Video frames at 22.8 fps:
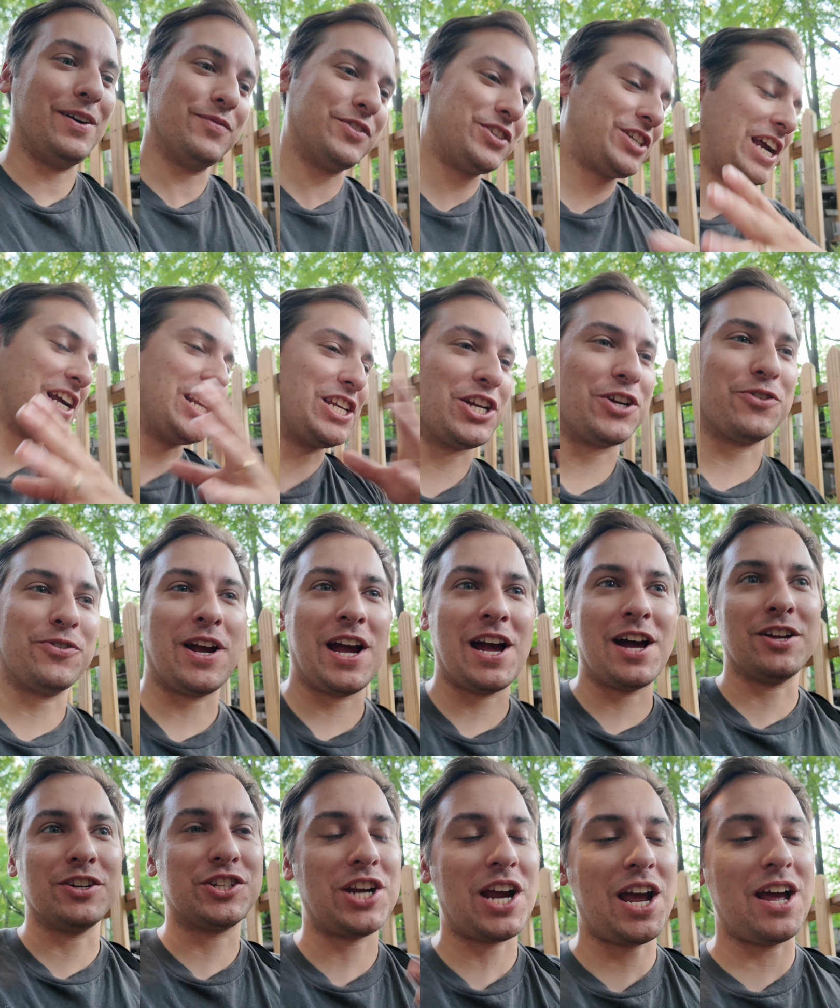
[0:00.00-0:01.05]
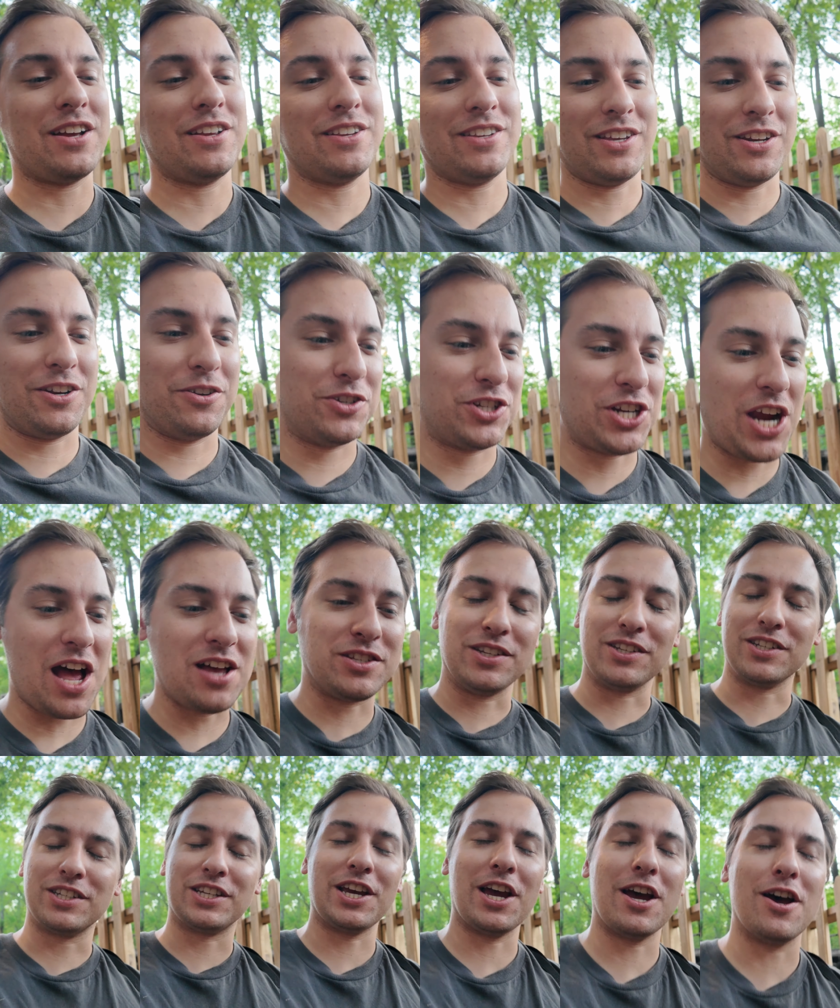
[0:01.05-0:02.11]
Shakes you around,
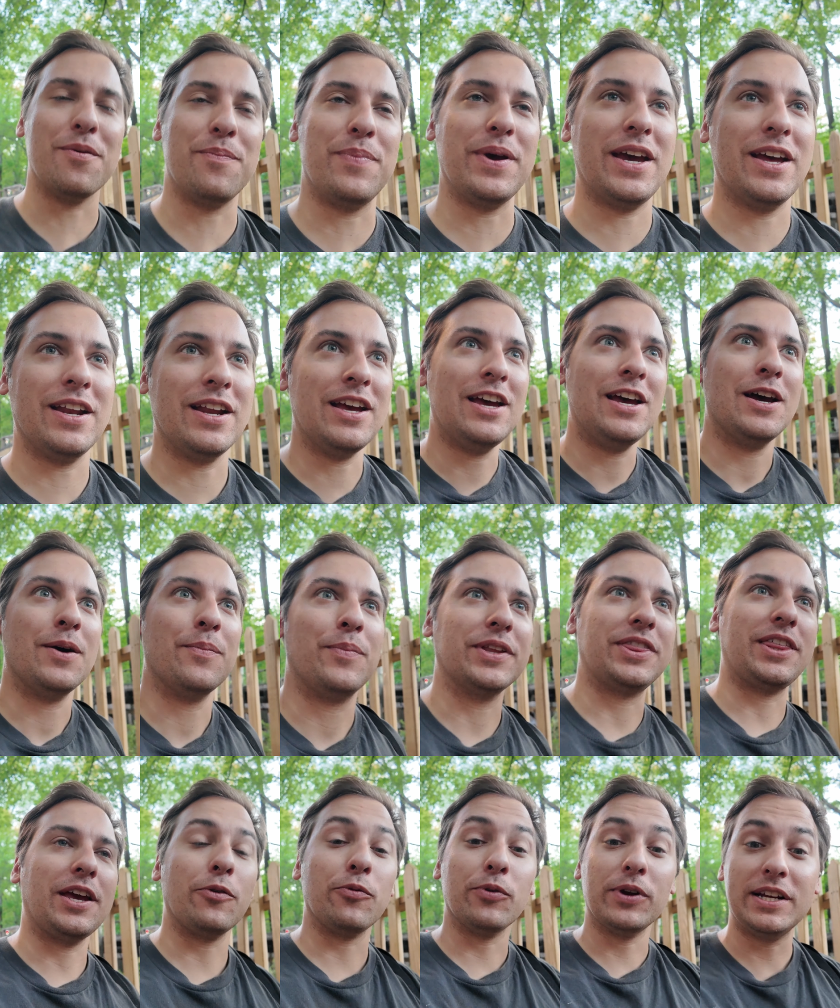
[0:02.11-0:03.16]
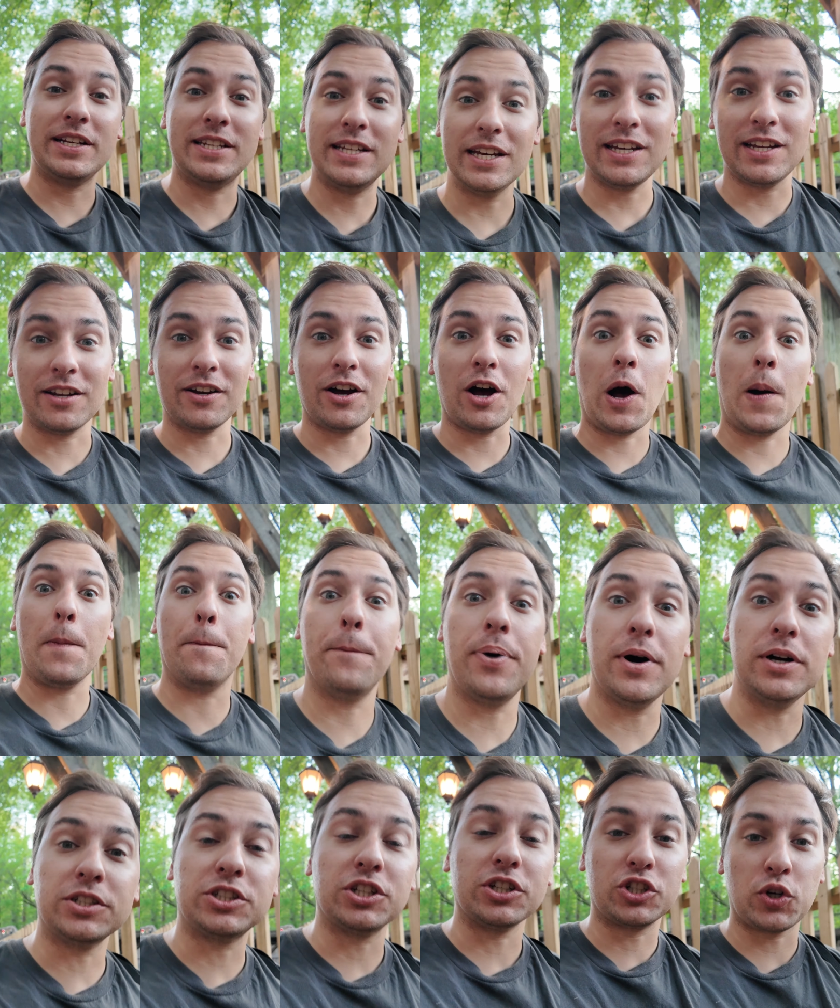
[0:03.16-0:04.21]
jostles you a bit, but they redid a
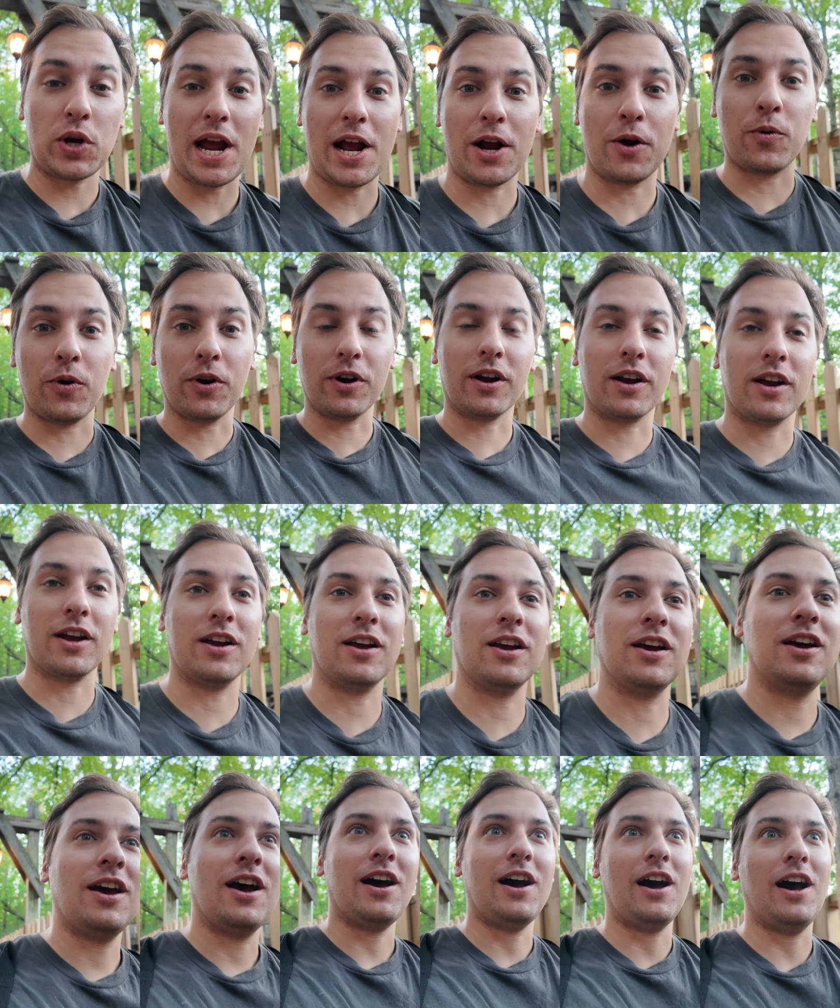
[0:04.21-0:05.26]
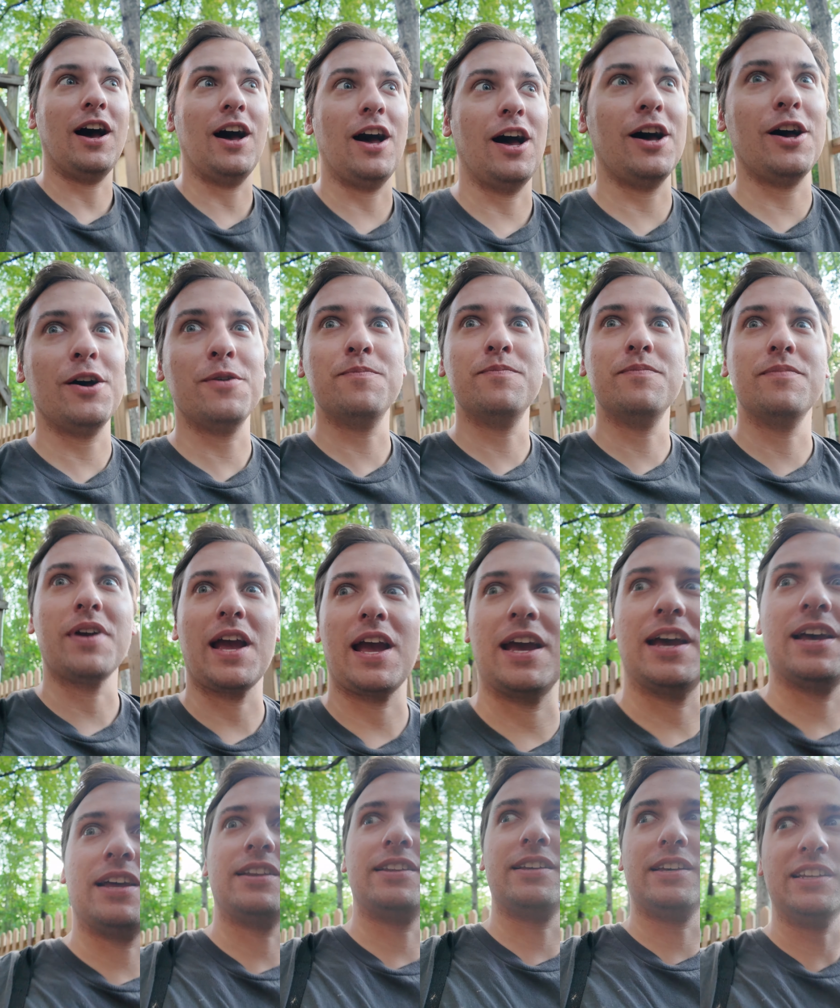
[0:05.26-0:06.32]
bunch of track work
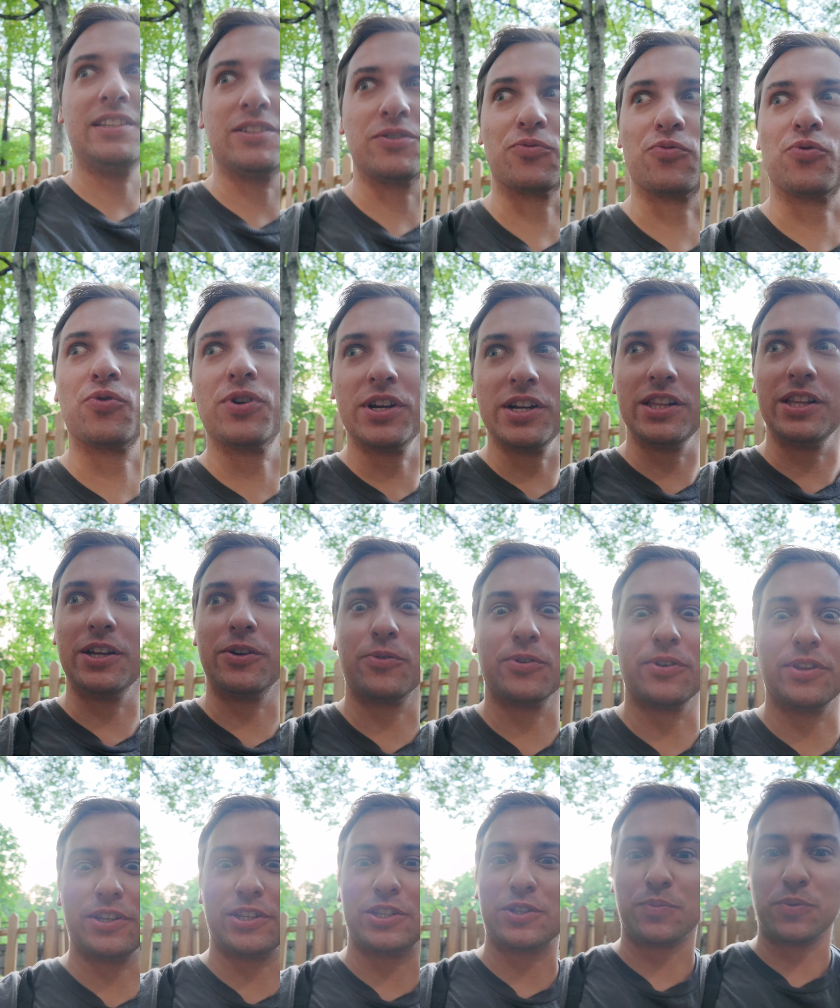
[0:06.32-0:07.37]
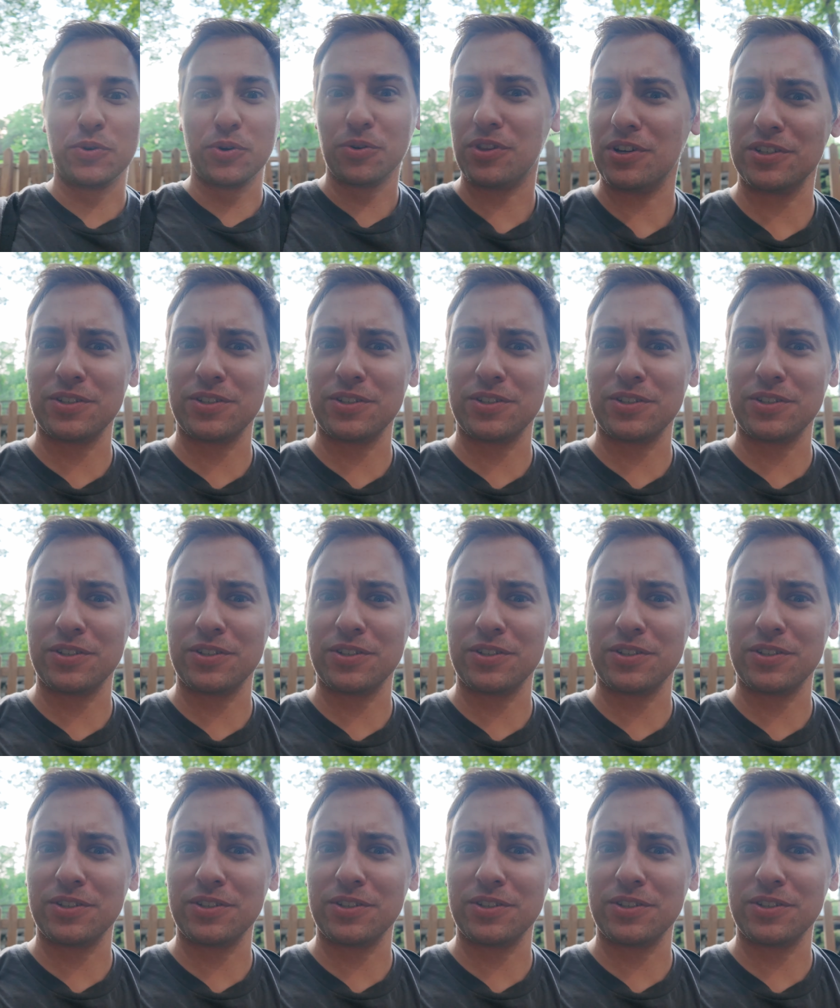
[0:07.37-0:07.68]
And it's really, really smooth.